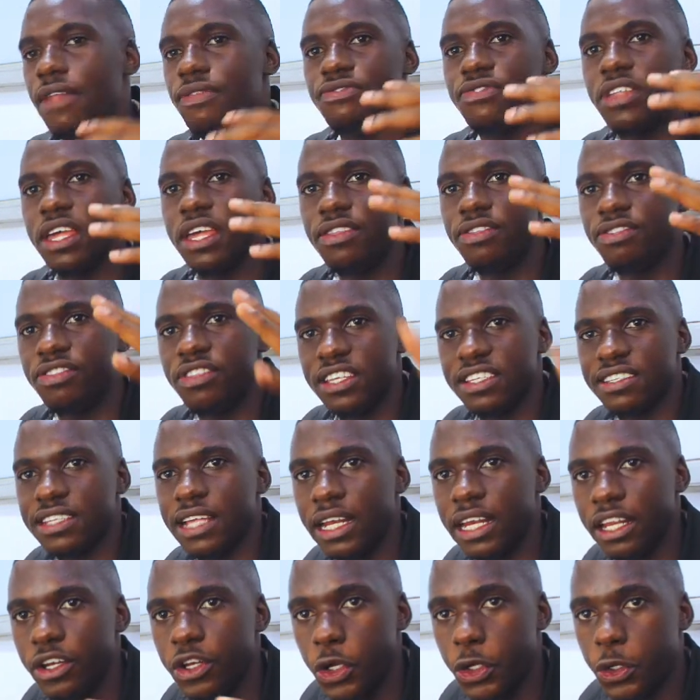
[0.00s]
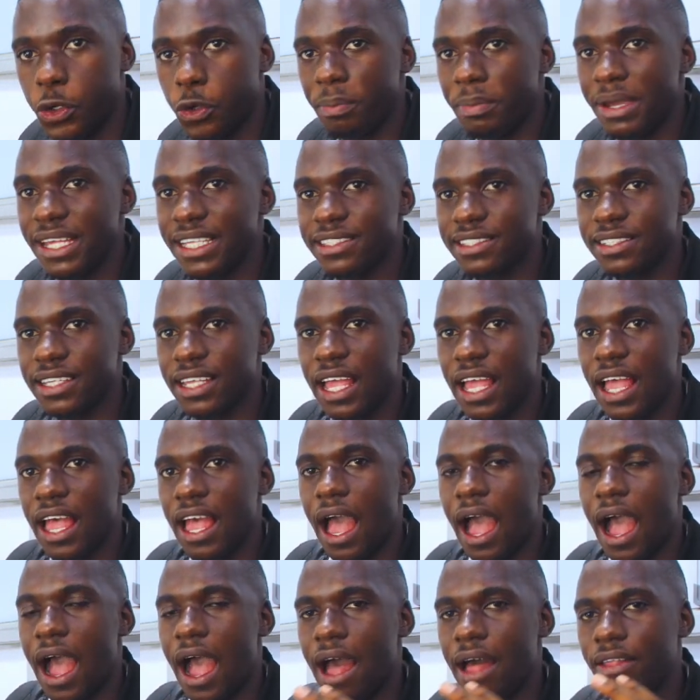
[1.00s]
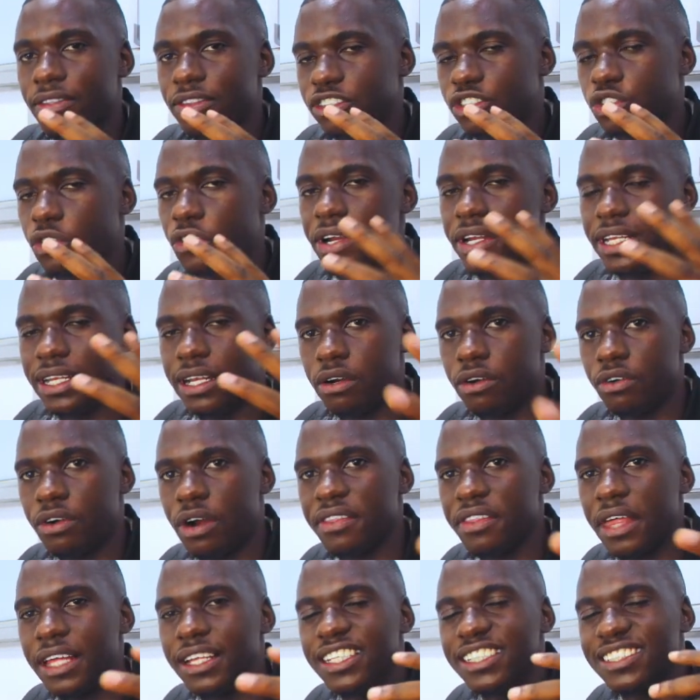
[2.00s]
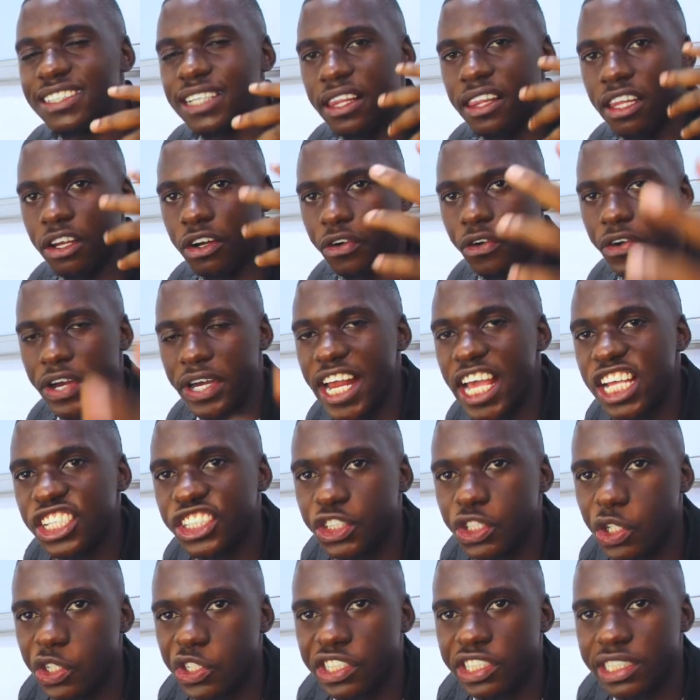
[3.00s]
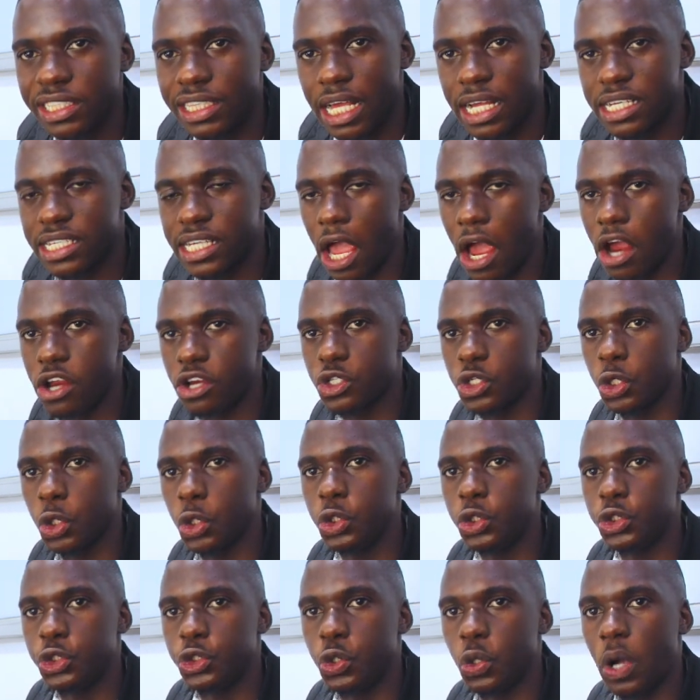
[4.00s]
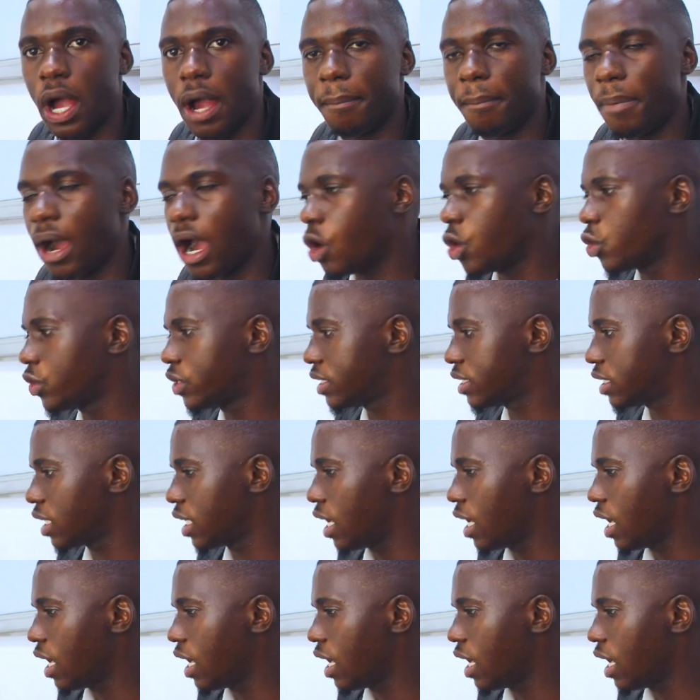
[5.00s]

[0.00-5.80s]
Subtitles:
and then these are the documents. These are the credentials that I told you about,